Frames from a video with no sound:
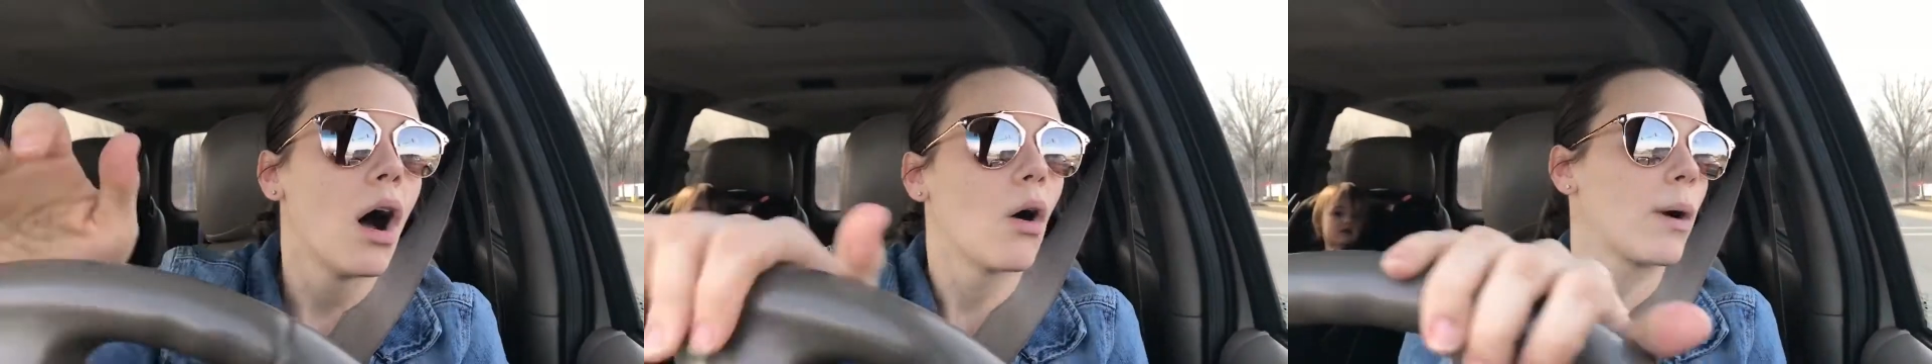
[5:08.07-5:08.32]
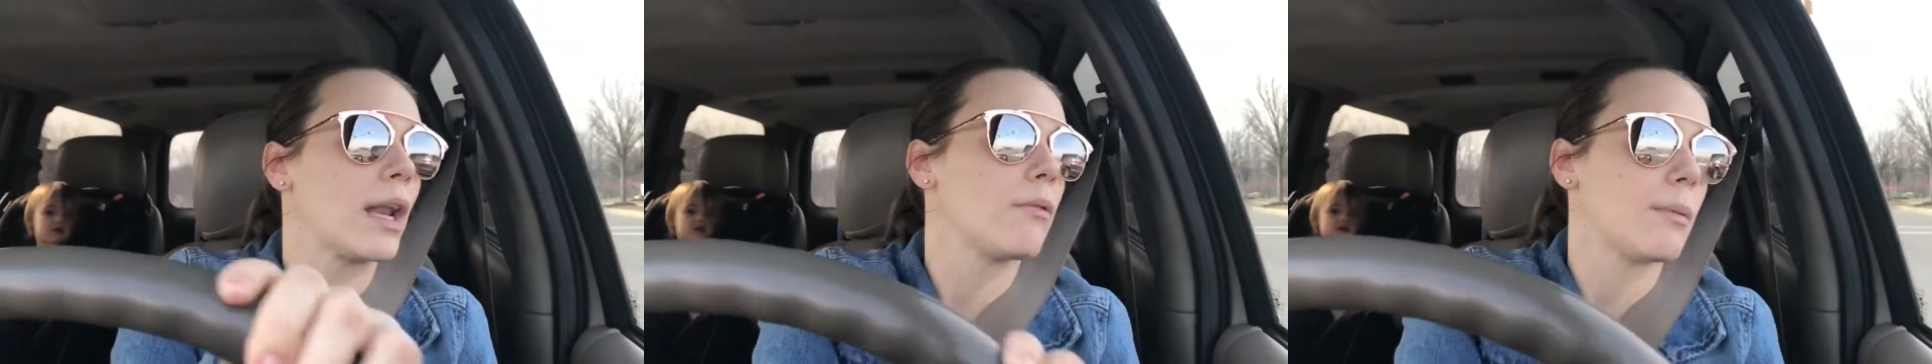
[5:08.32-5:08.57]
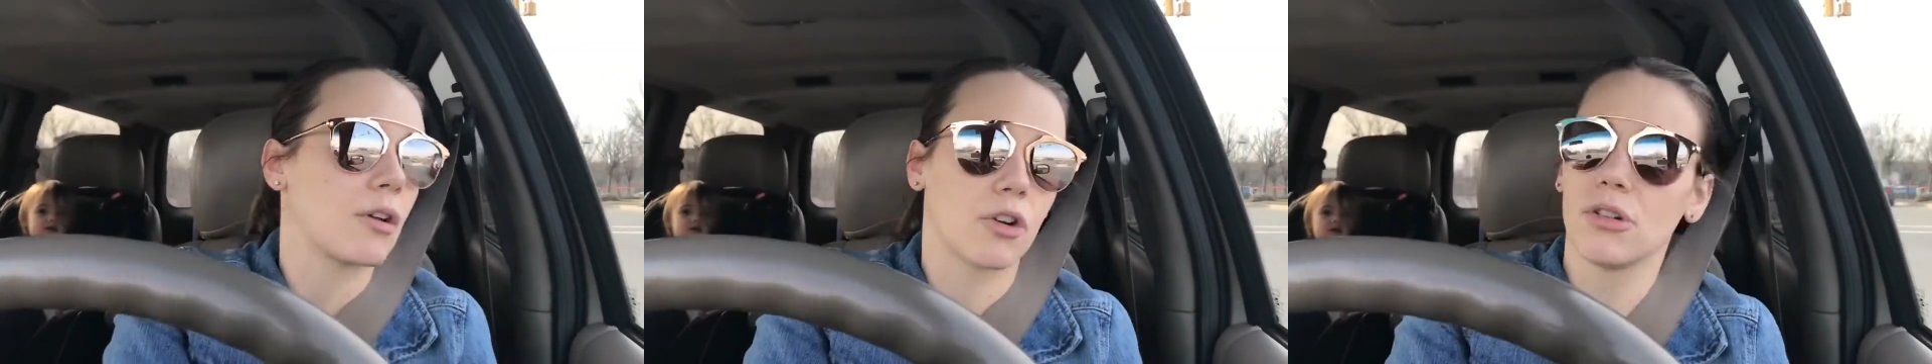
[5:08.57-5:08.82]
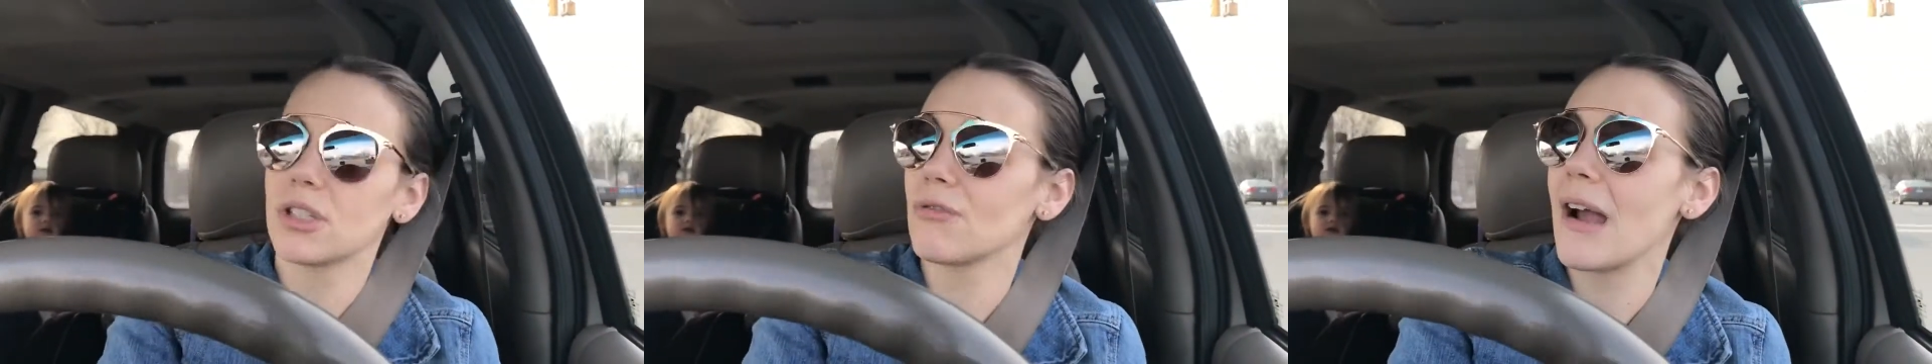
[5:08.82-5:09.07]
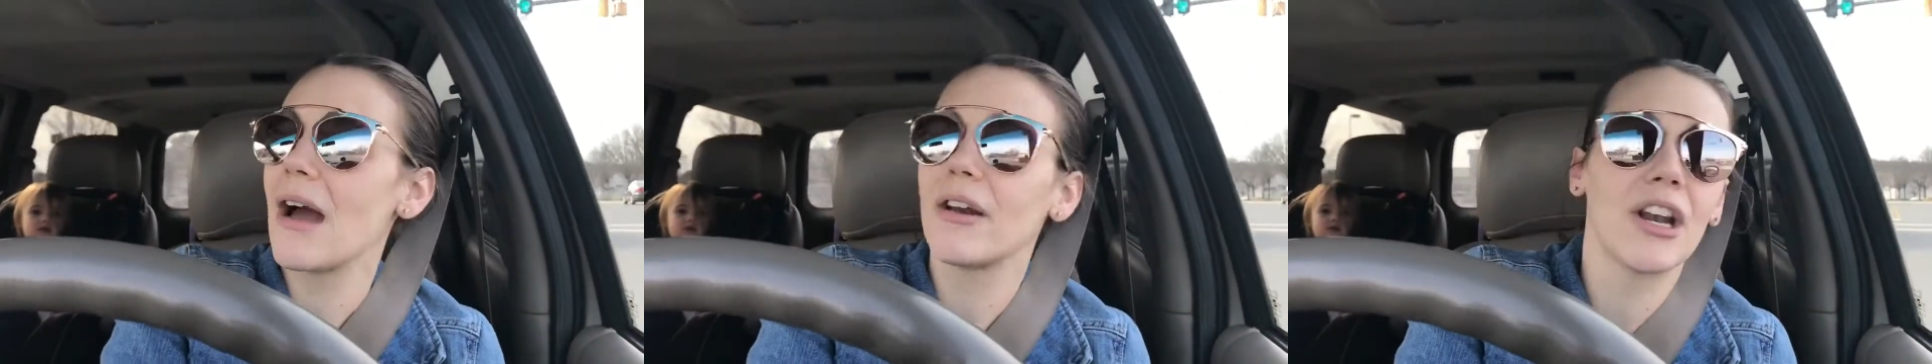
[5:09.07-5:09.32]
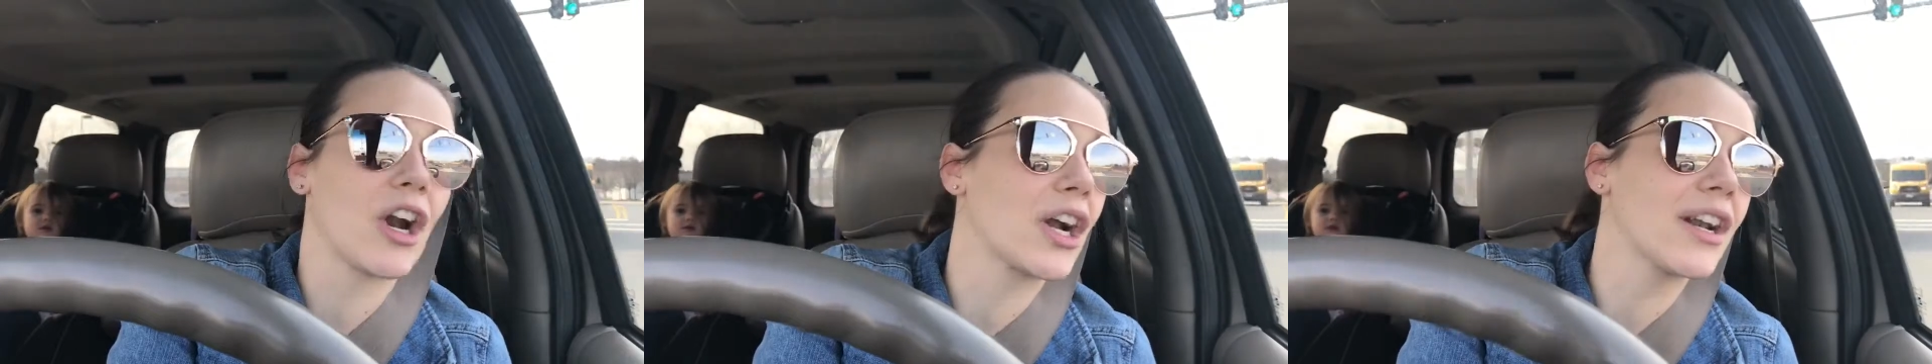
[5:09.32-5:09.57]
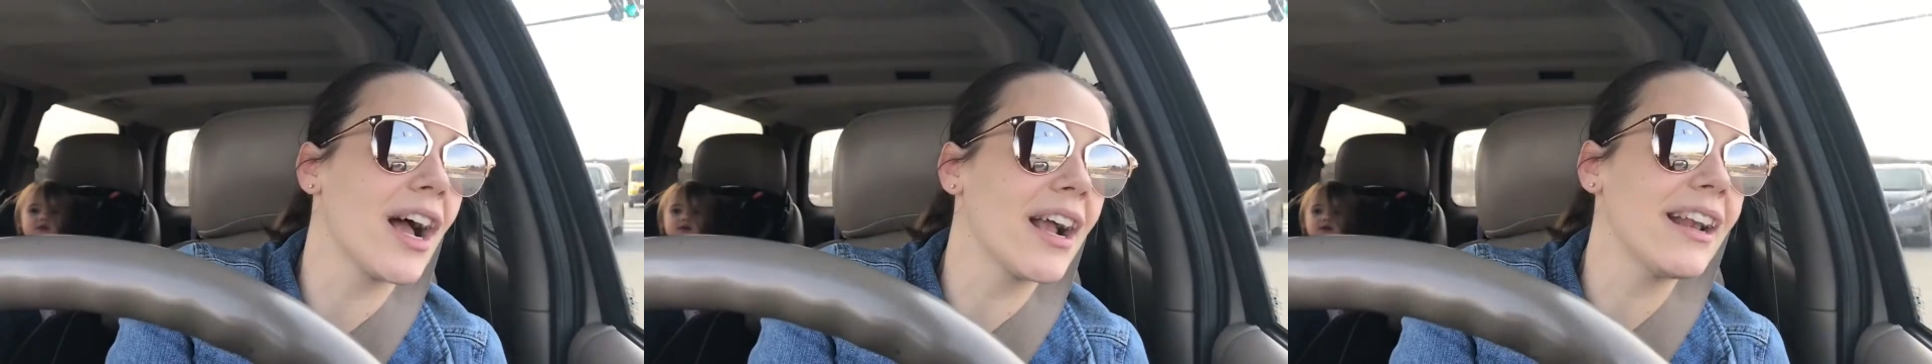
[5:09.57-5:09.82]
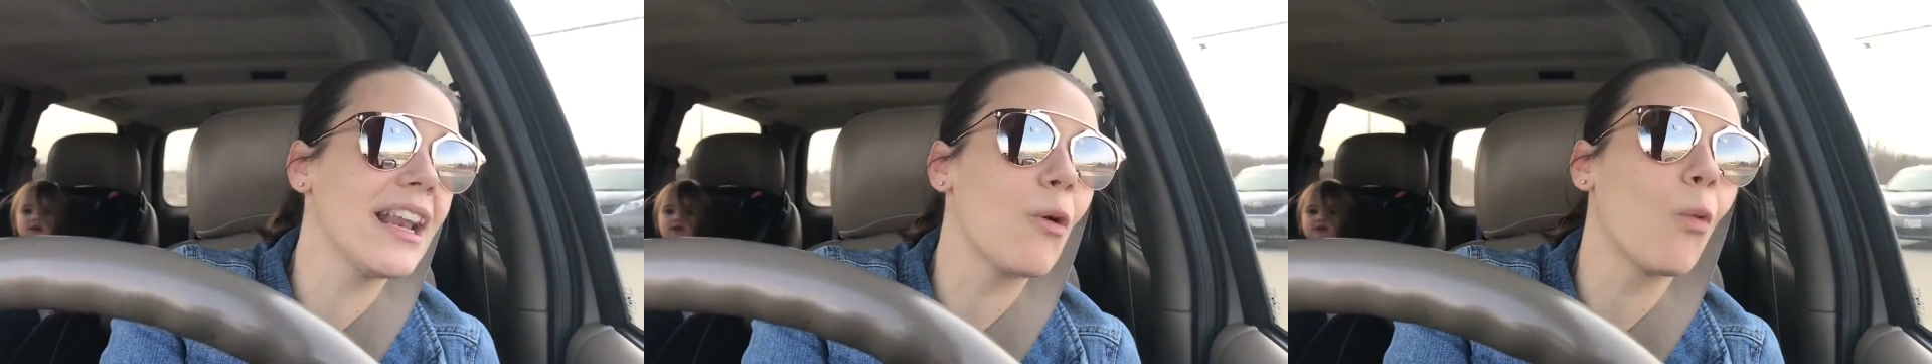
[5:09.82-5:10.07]
When we'd be cruising around in her
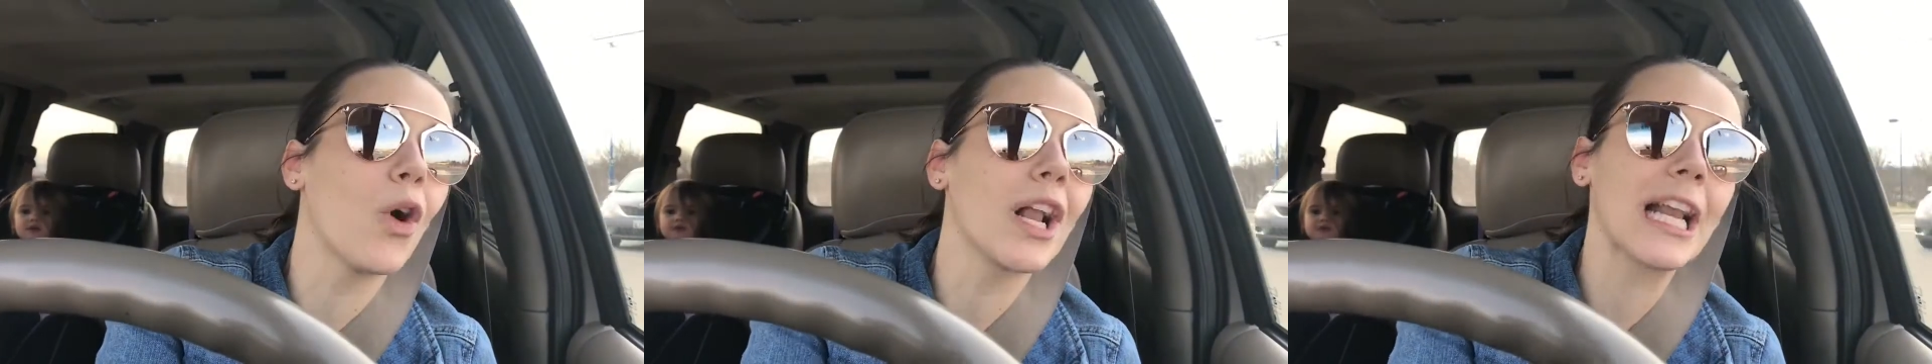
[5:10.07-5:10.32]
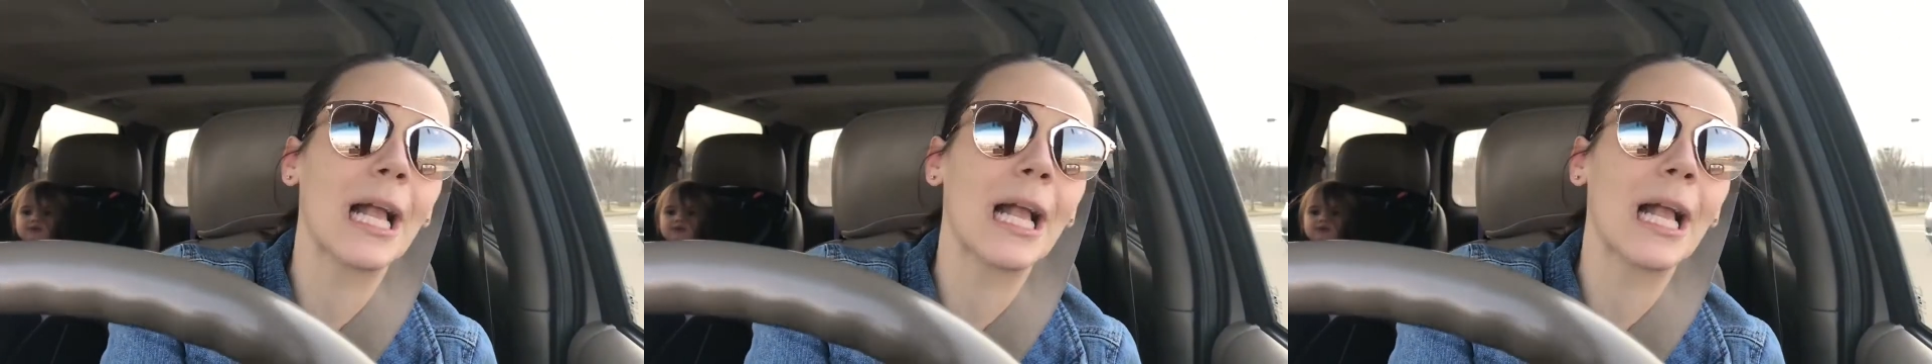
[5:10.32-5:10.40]
91